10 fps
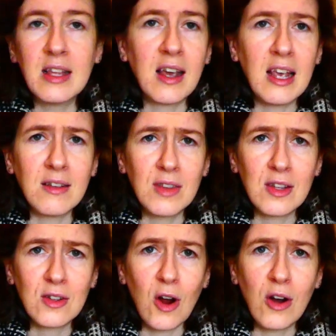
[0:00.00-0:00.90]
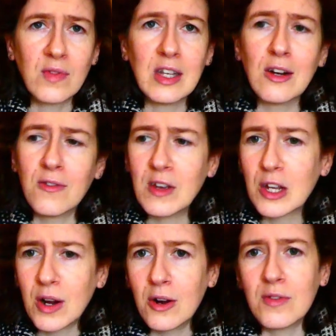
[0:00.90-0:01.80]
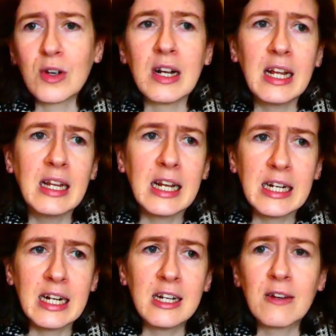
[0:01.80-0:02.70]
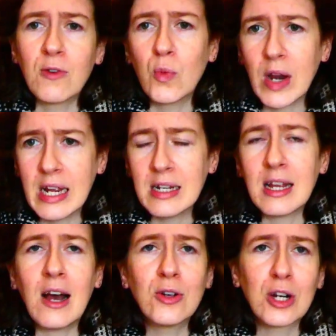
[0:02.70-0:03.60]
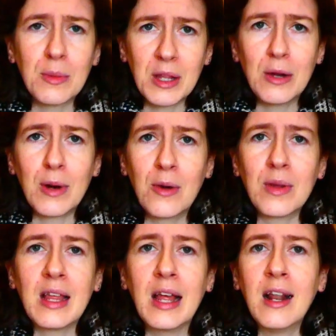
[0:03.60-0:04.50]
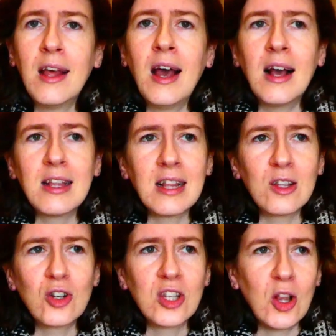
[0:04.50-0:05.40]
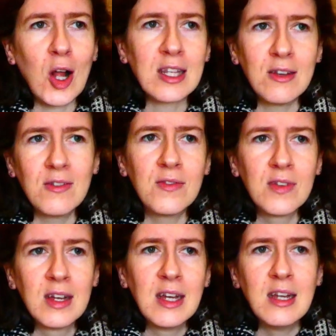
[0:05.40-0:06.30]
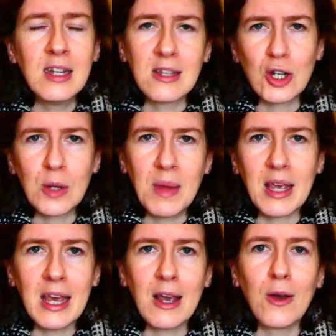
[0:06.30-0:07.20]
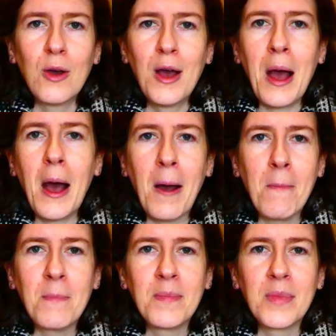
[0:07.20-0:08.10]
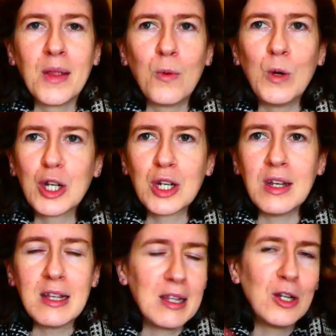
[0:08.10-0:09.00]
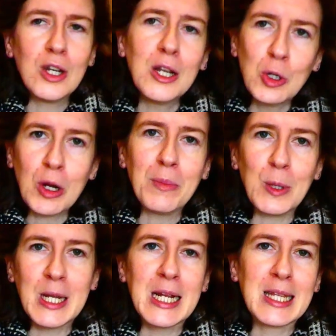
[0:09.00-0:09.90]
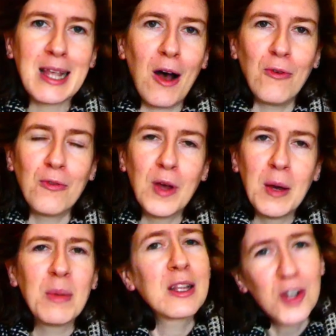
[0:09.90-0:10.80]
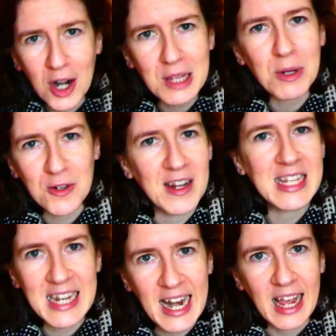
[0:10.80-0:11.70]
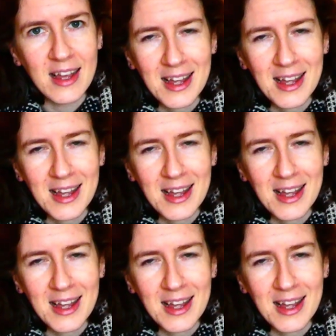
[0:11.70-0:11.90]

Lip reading: the scarves here, figure out if you're gonna knit it at a different rate, how you're gonna play around with it. I think that's just lots of decision making, which is enjoyable in itself, but it's not as much fun as knitting.